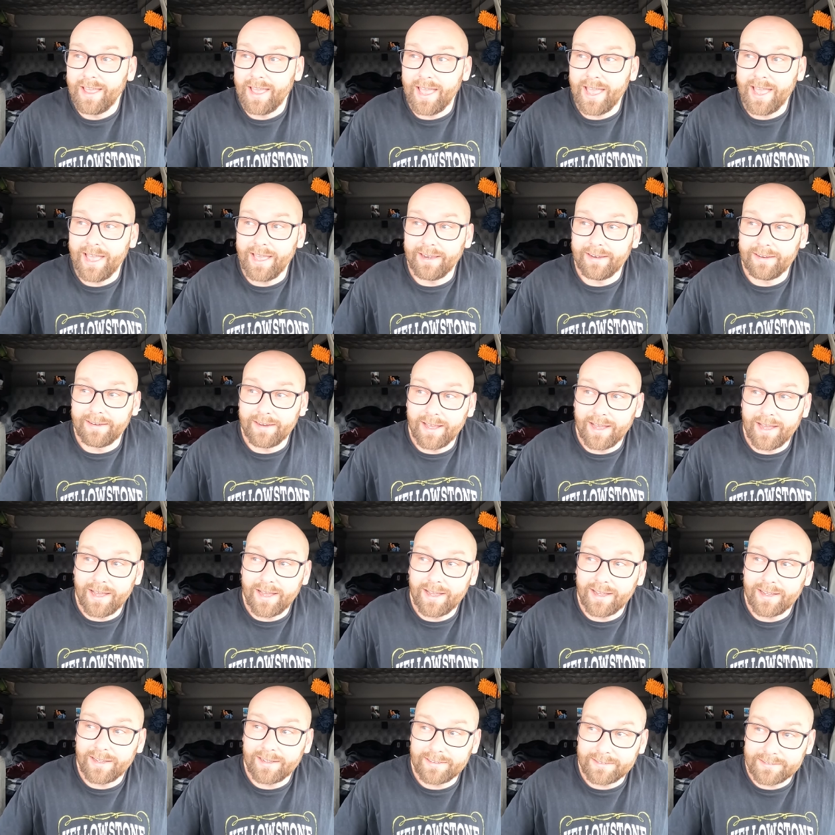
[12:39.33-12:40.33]
and,
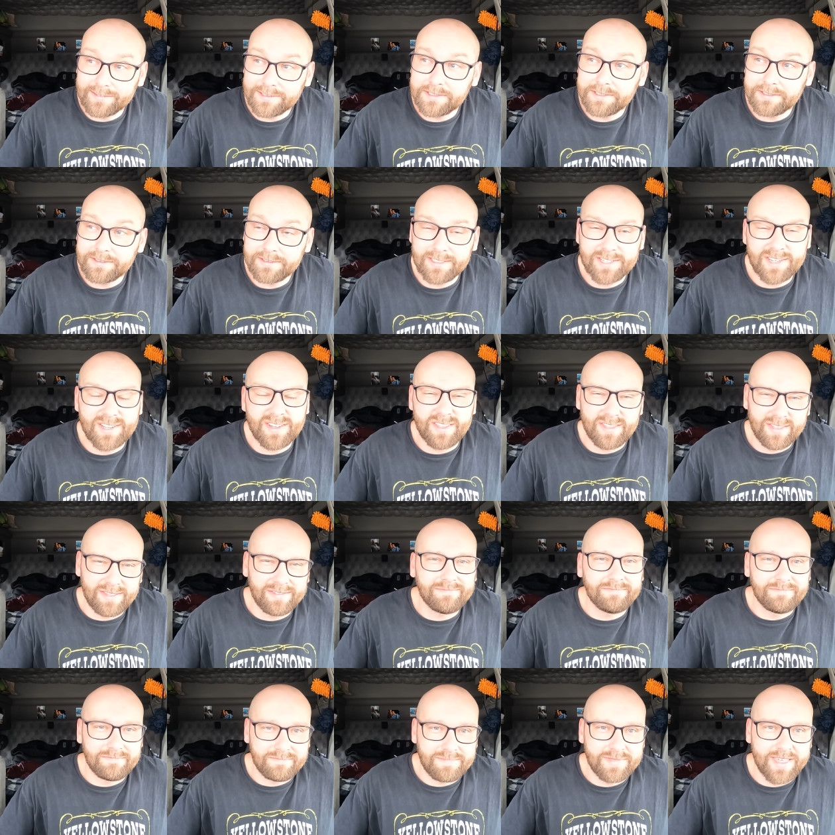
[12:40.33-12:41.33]
uh, and
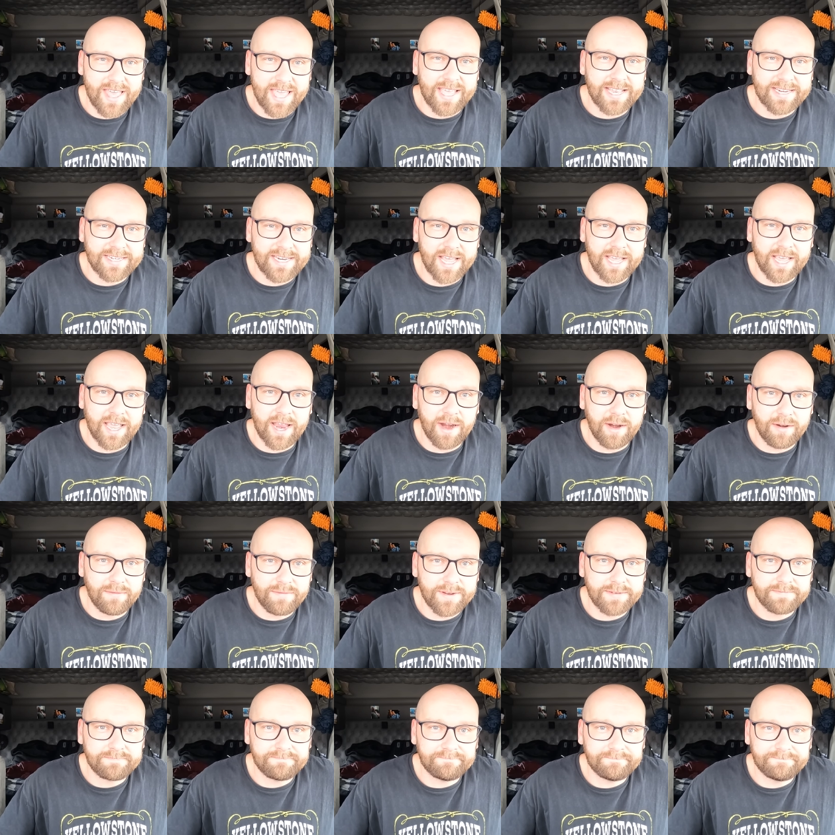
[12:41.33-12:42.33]
they can take care
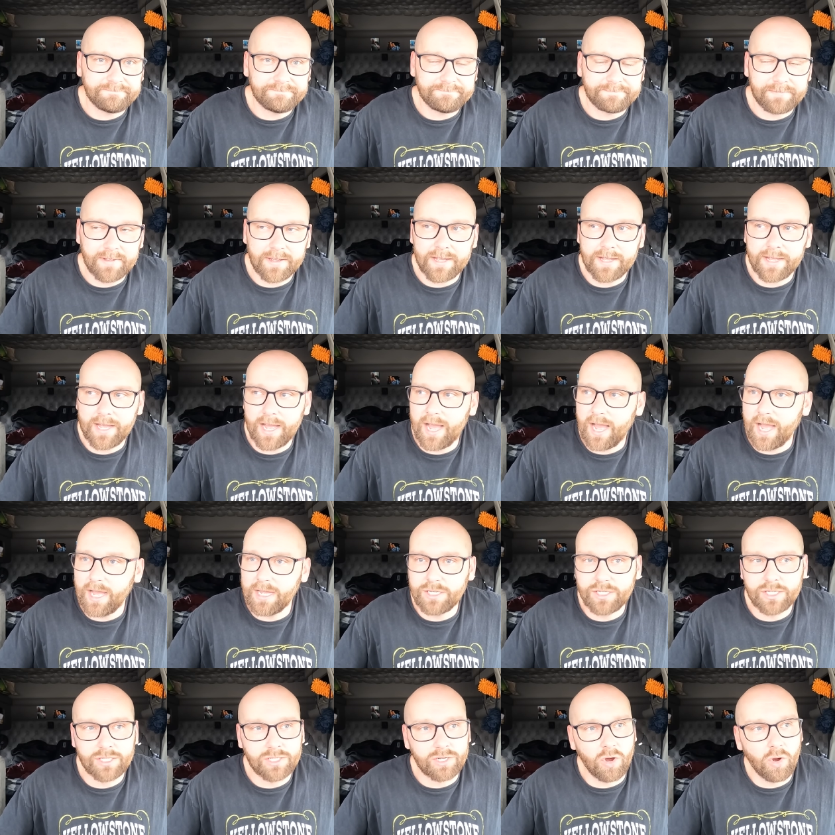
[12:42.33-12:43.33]
of it.
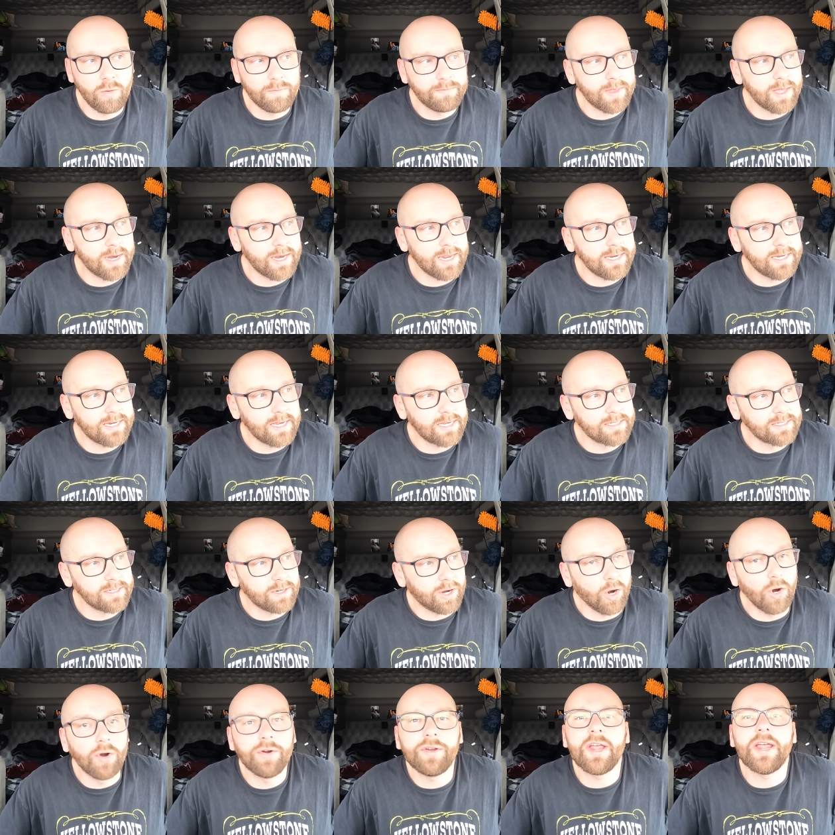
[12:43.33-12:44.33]
I just hope that he
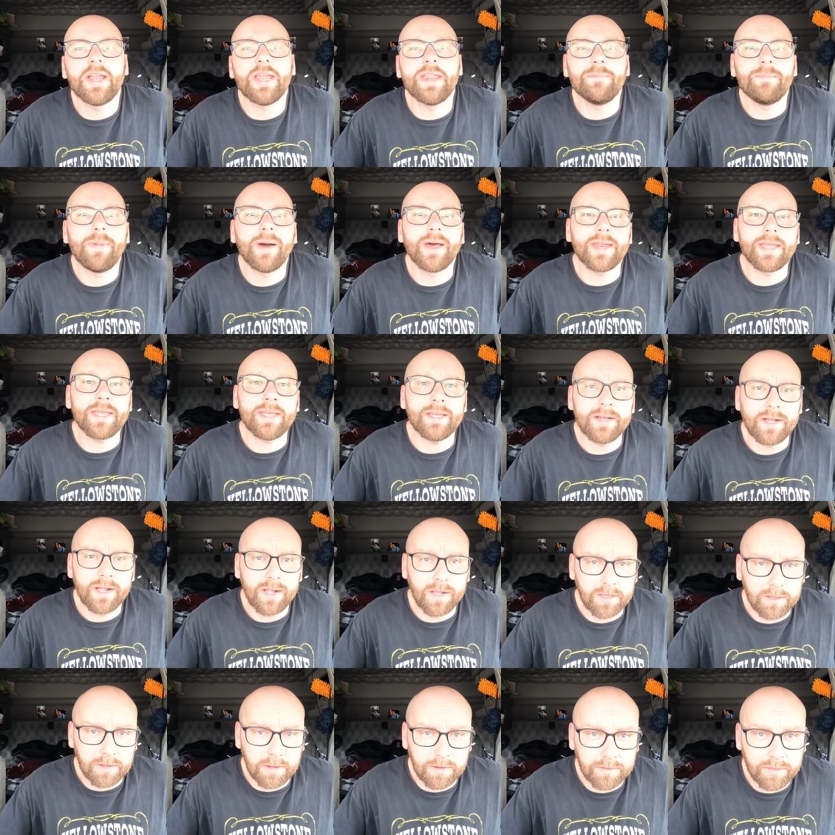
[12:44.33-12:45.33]
doesn't hurt anybody
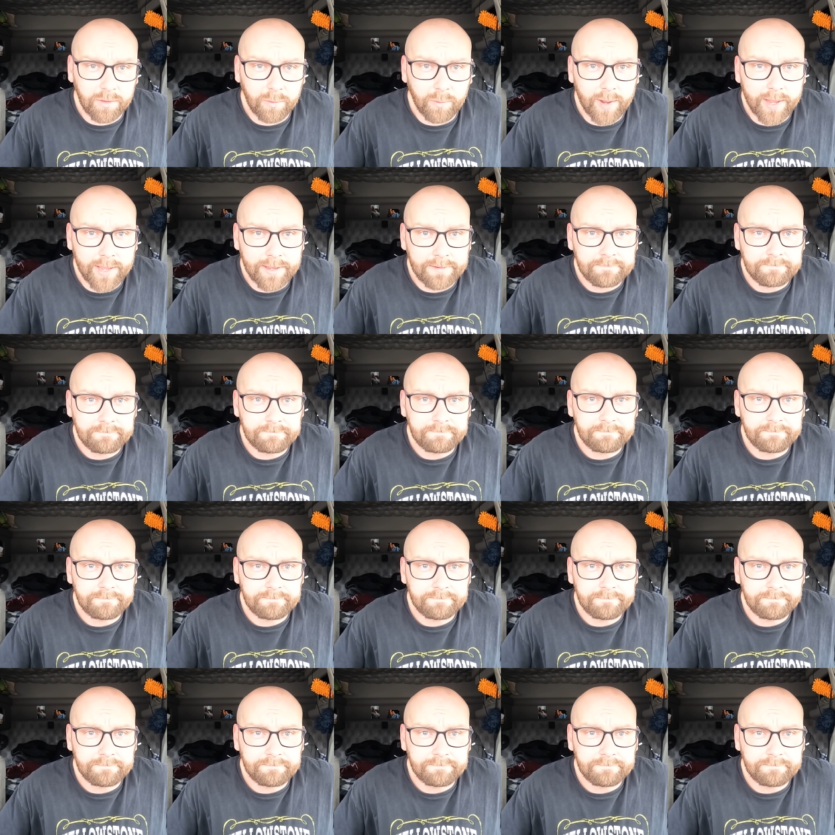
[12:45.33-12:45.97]
along the way.